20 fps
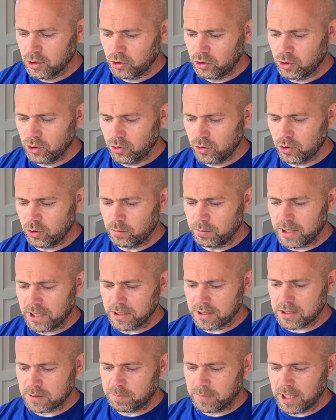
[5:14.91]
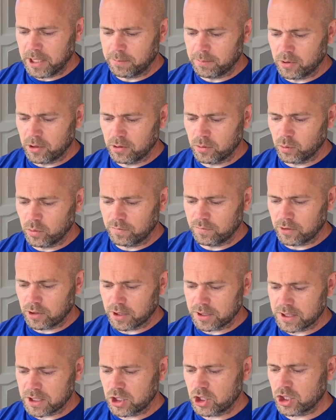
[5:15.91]
Do you mix pigment with
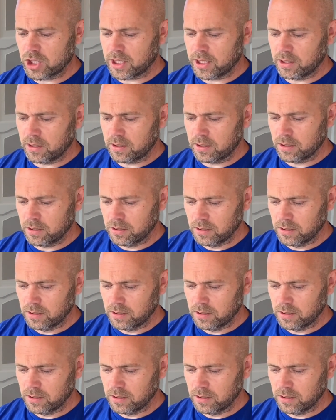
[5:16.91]
lighter shade?